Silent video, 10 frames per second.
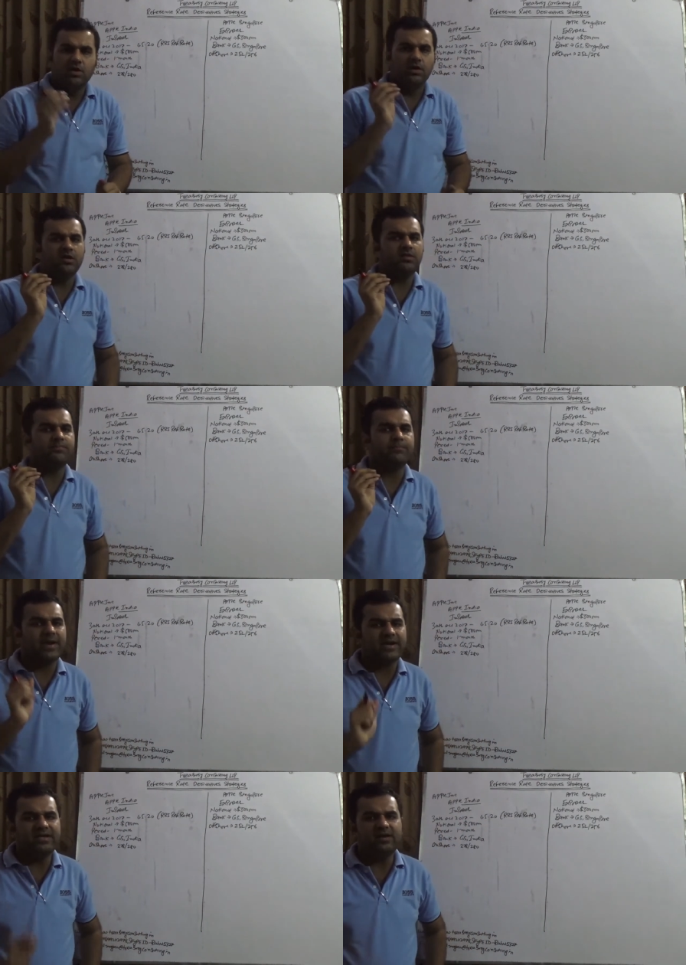Now the
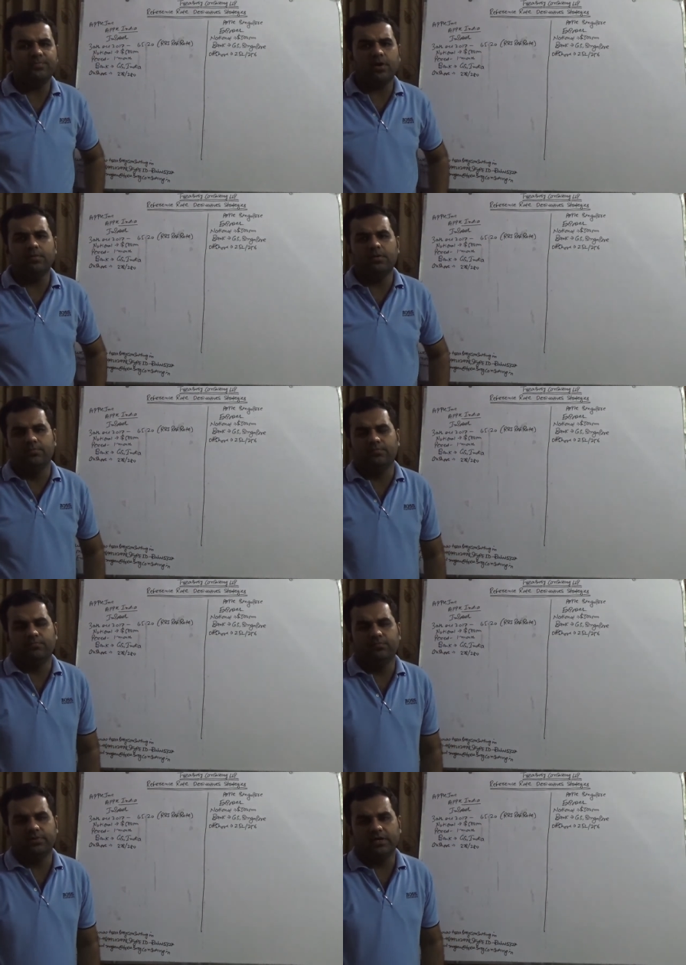practical problem,
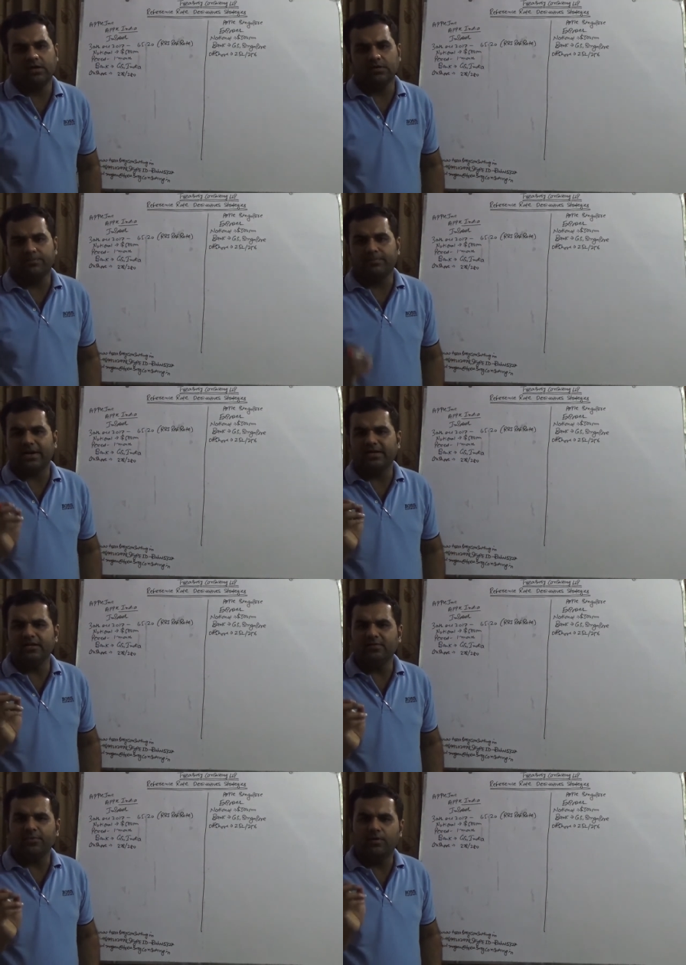now the
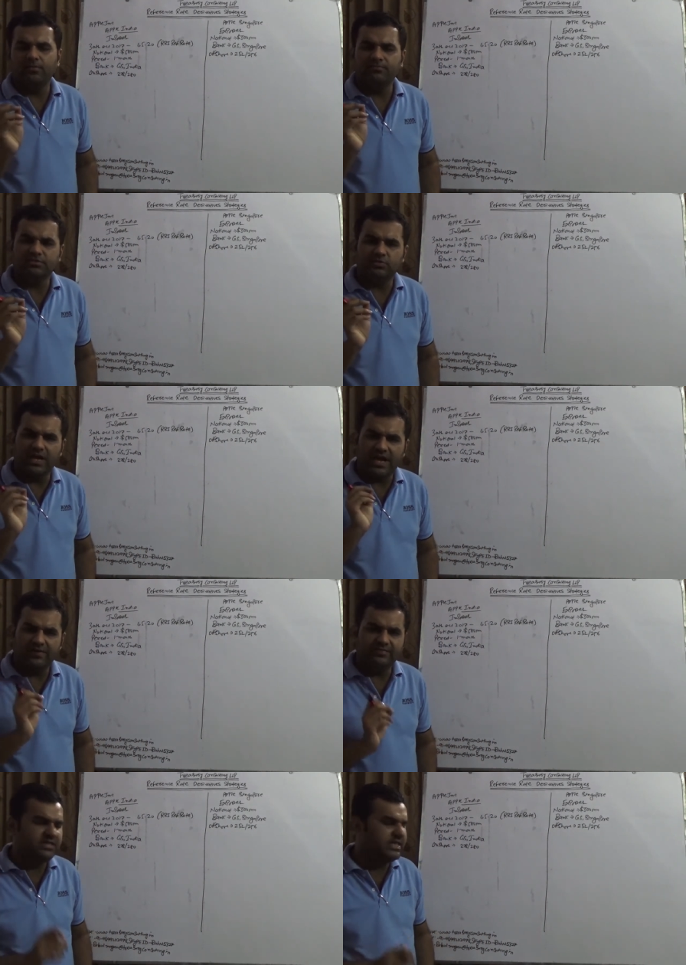practical problem which we have in